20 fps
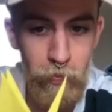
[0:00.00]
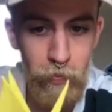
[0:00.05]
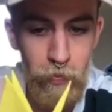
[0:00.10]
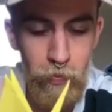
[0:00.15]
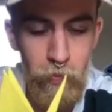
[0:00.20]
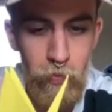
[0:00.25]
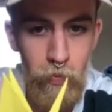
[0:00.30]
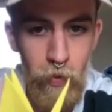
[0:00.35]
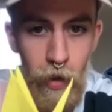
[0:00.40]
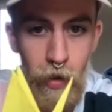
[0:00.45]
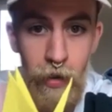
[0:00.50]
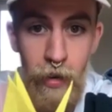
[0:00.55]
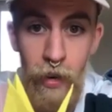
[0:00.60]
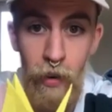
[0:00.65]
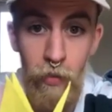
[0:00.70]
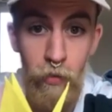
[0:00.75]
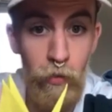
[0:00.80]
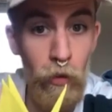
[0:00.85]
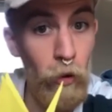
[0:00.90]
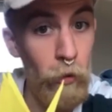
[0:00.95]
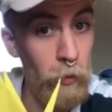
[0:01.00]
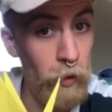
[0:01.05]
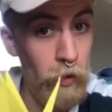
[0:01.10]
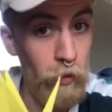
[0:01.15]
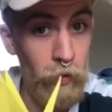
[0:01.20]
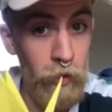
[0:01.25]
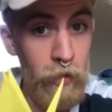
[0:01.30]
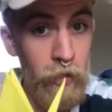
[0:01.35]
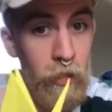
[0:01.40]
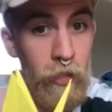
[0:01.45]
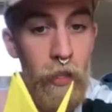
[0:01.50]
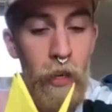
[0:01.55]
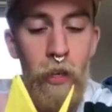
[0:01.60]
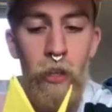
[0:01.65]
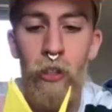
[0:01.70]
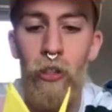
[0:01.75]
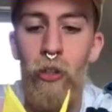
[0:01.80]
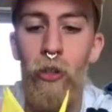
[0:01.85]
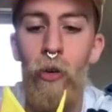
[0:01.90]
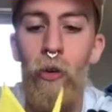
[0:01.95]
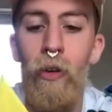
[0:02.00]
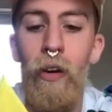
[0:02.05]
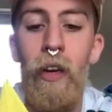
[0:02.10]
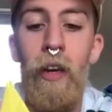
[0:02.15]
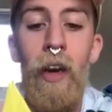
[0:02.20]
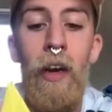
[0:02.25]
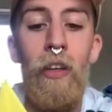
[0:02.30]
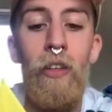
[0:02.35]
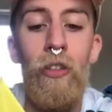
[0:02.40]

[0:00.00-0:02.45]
Again, following creases that should already naturally